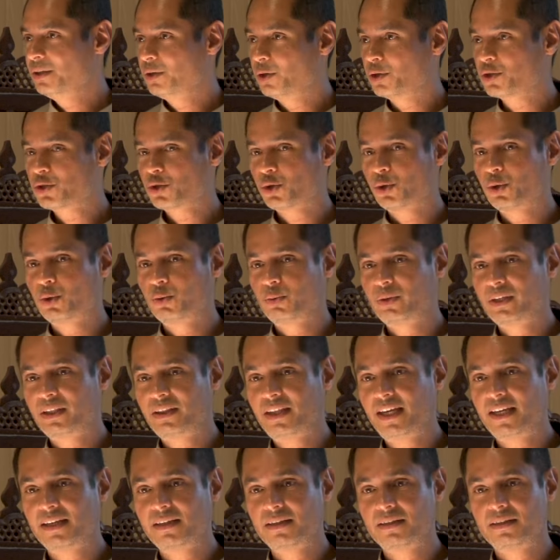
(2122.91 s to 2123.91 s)
or so we
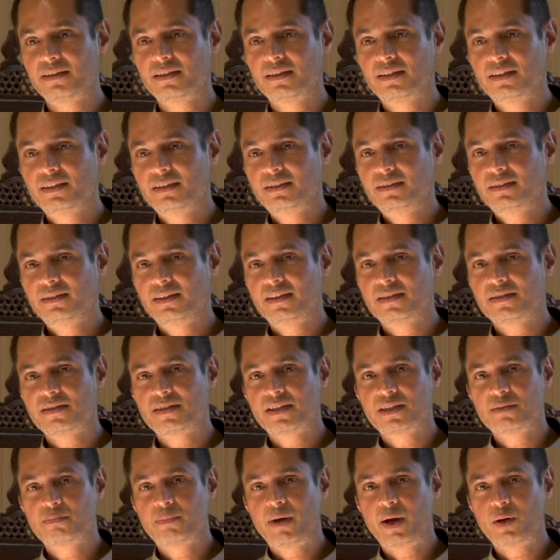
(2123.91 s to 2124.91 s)
think, is
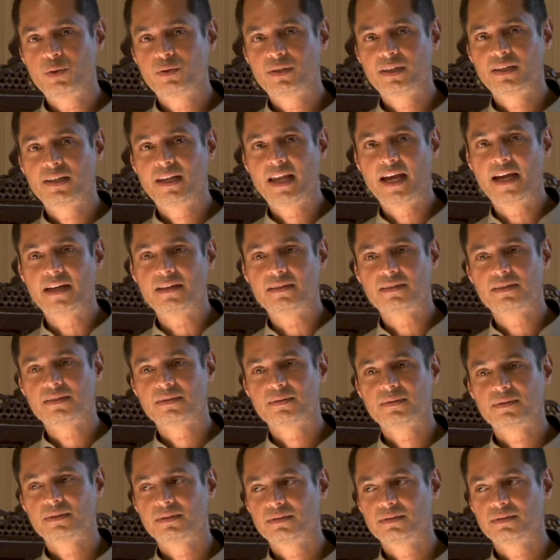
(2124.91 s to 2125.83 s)
this bounded land,